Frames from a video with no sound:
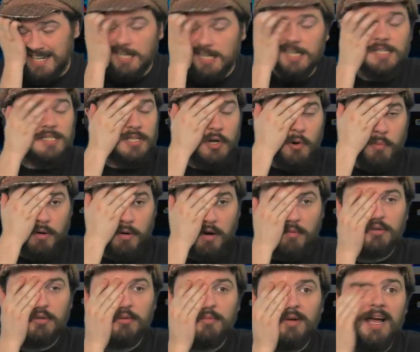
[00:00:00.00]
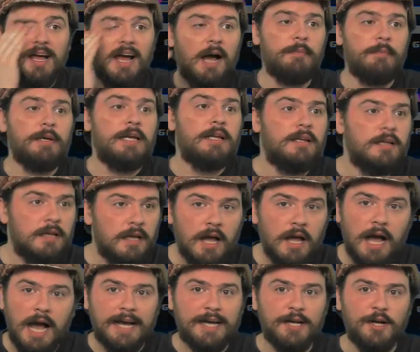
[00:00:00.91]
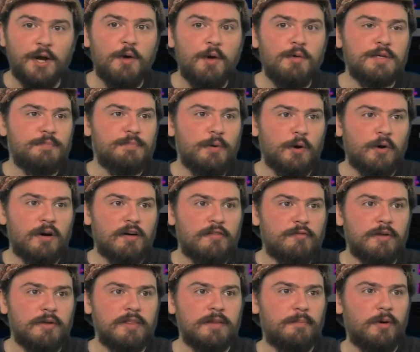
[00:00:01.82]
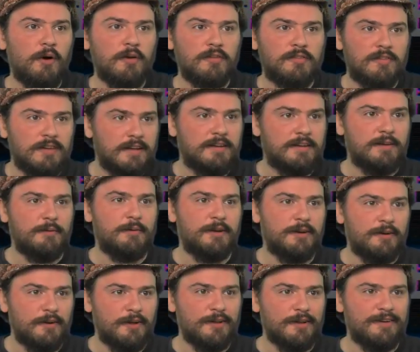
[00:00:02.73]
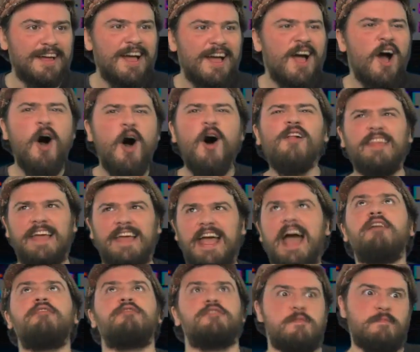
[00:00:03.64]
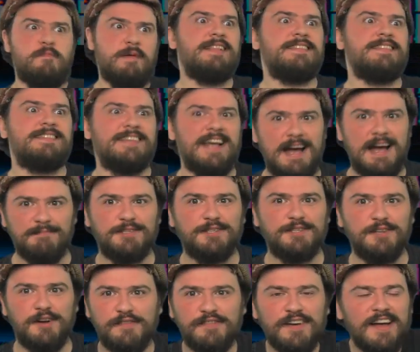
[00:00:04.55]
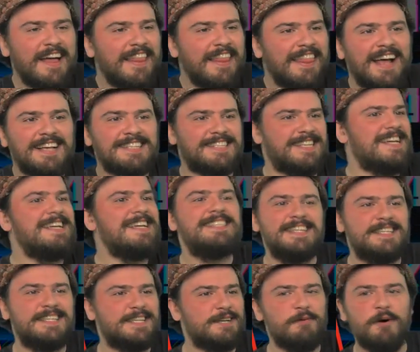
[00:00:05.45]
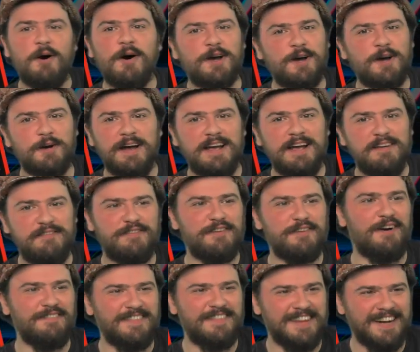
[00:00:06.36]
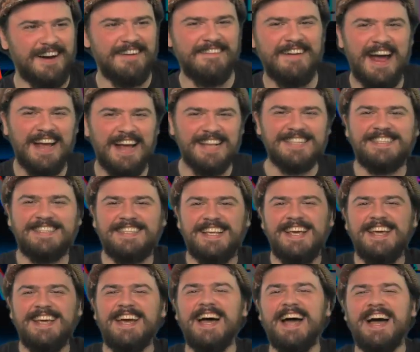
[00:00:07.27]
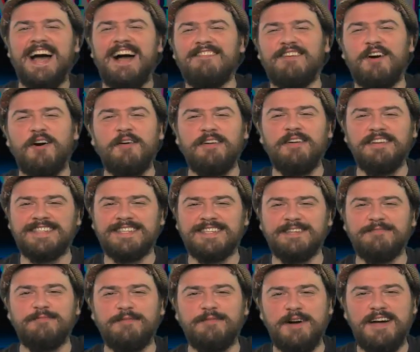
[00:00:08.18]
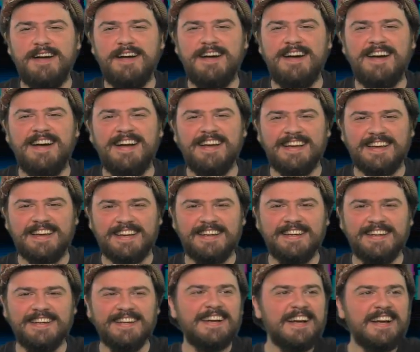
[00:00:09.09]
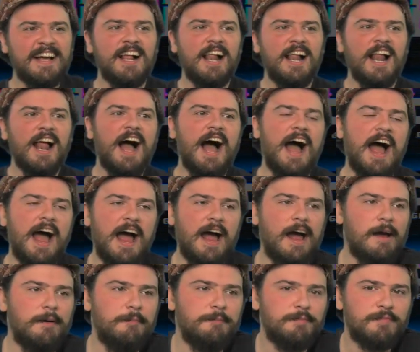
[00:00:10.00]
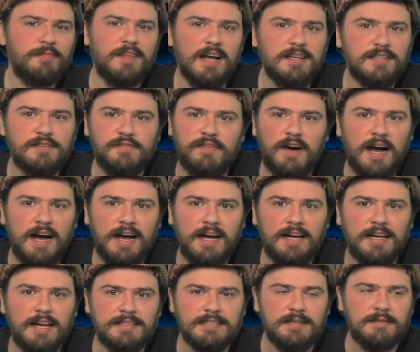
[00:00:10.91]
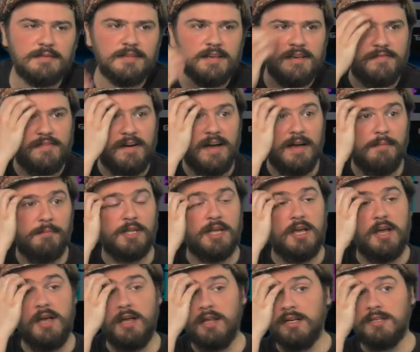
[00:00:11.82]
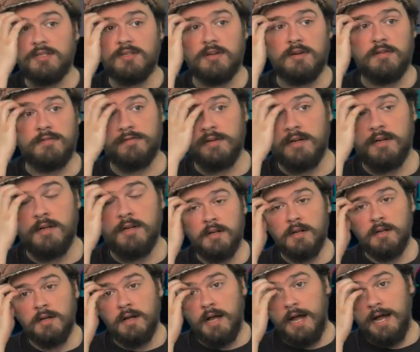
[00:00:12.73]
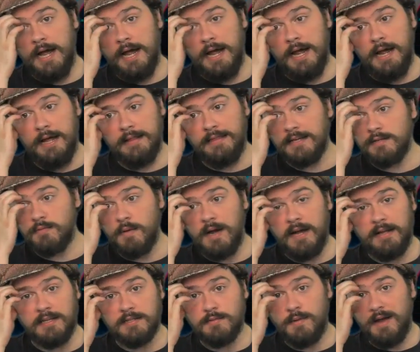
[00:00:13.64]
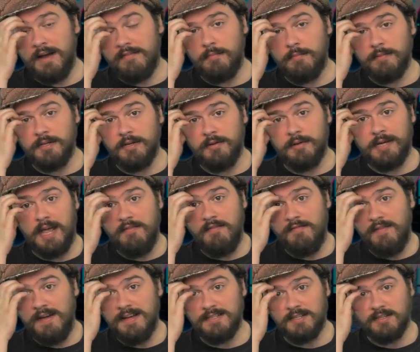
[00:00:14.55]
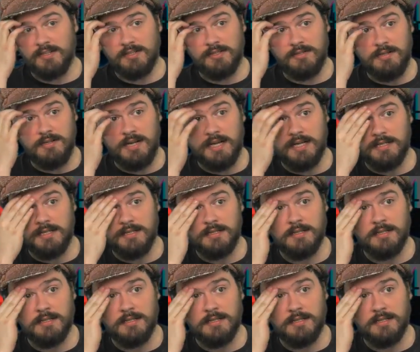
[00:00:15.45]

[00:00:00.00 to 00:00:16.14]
It's no problem. I mean, I can always bugger off when the pots need doing and all the after bedtime stuff. That's easy to walk away from, you know. Right, see ya, I'm going to work. That's fine. That's absolutely fine. But the earlier stuff, that's why I've not been doing GameFace on a Sundays.